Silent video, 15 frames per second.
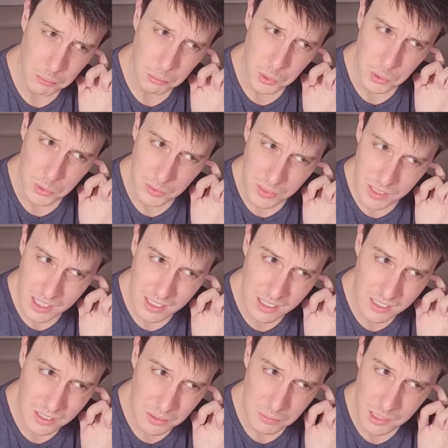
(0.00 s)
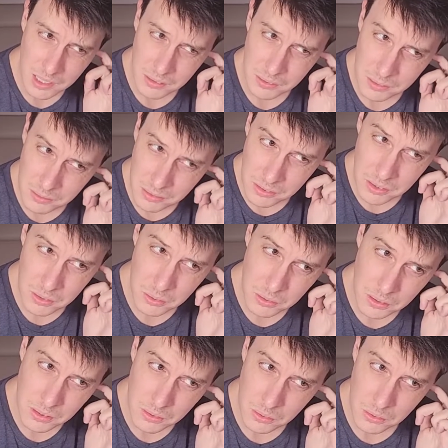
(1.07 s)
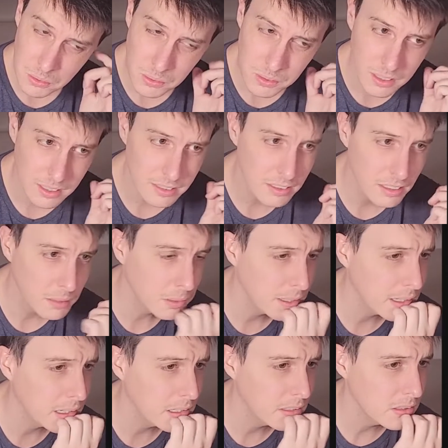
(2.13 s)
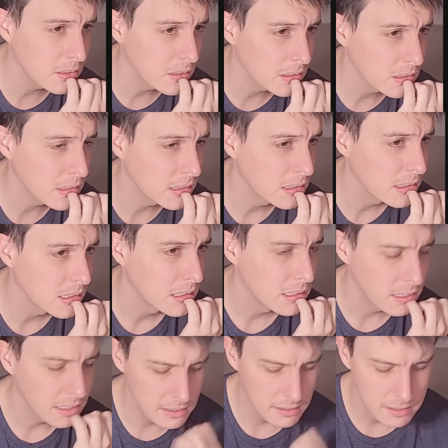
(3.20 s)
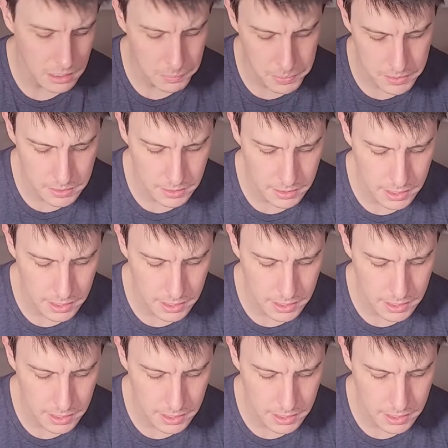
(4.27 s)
a movie. You might review it or do an examination, a deep